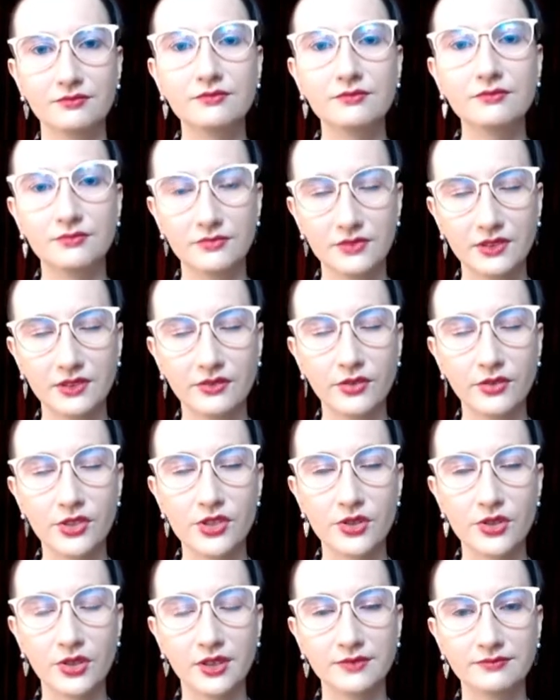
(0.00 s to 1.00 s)
And that's For the way
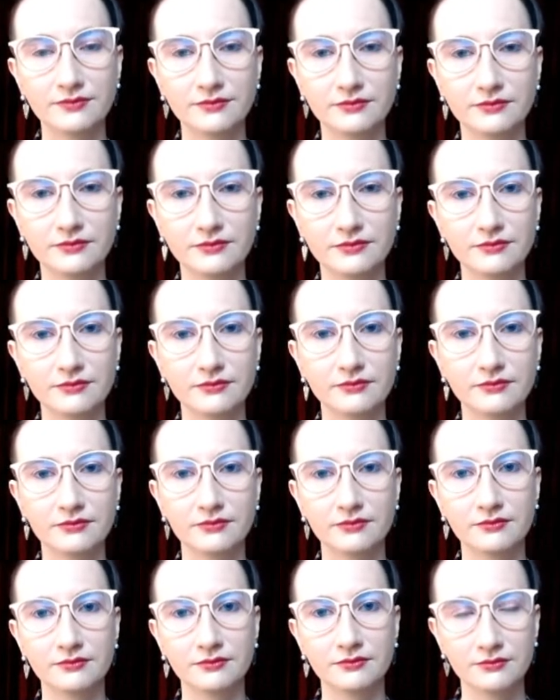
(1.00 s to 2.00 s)
sure. I look at it.
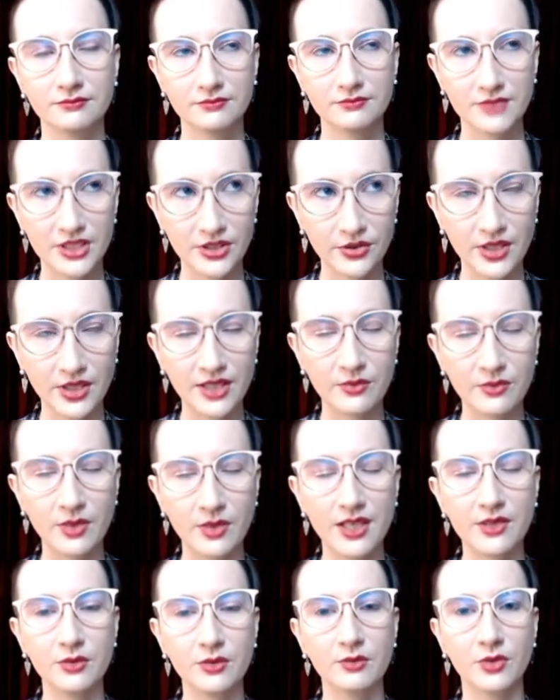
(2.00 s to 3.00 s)
So it's a great way
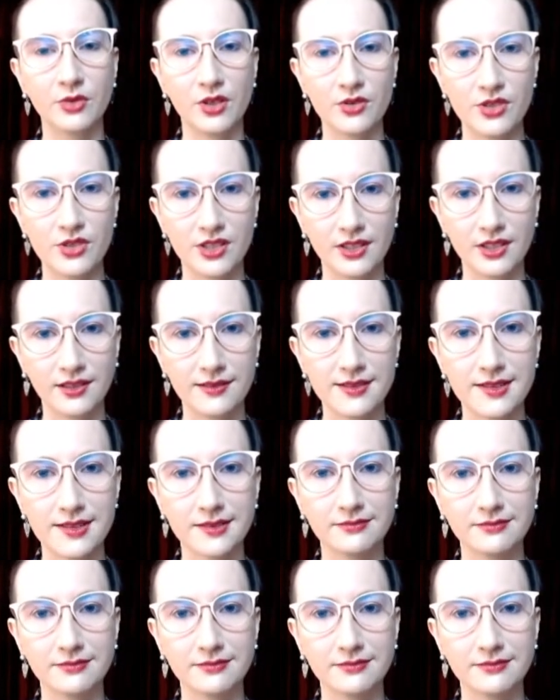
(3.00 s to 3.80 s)
to approach things.